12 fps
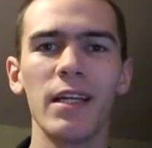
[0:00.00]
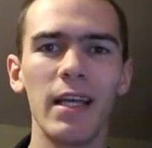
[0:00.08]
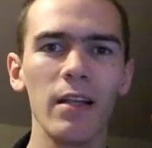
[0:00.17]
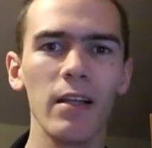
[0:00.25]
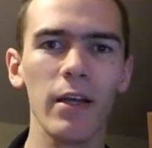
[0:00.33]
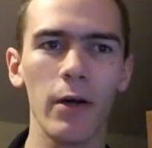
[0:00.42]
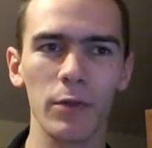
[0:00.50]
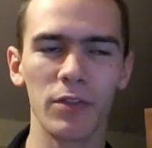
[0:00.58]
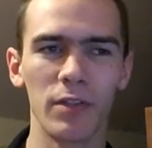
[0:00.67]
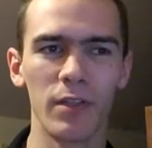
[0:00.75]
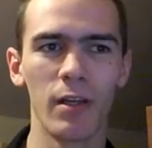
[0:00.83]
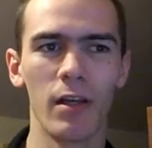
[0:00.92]

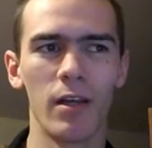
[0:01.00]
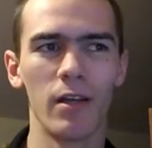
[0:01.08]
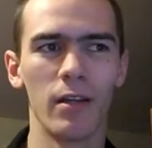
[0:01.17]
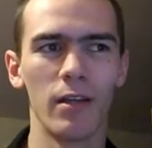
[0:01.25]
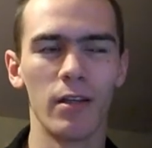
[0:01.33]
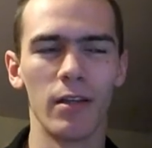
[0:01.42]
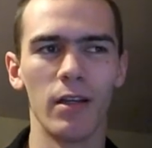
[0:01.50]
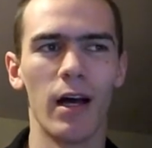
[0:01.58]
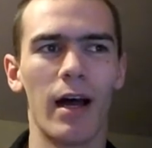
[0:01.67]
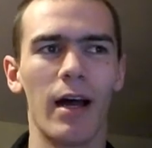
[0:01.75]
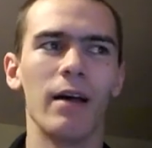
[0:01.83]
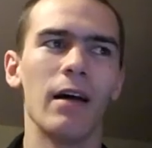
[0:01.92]
Helios.
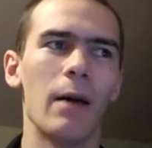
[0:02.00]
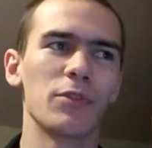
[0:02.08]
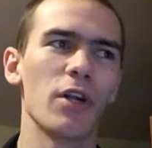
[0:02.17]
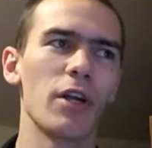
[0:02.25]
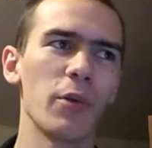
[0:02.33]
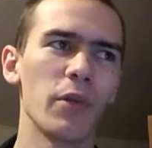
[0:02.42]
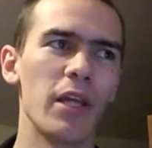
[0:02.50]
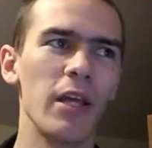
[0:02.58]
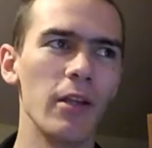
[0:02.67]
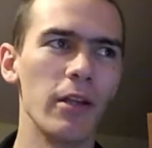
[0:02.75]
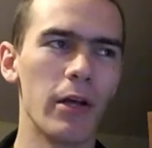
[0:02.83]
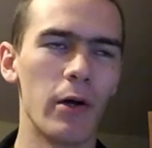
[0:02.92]
I'm starting with
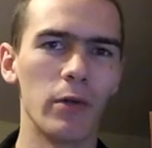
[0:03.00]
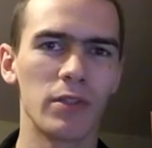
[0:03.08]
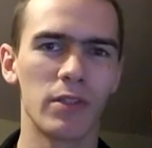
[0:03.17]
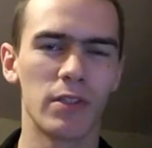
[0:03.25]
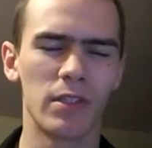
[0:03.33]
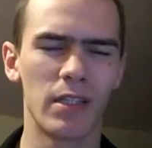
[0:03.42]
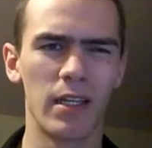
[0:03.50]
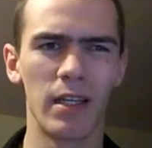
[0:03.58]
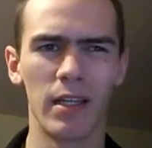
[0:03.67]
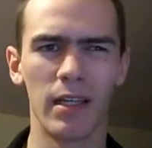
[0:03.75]
Helios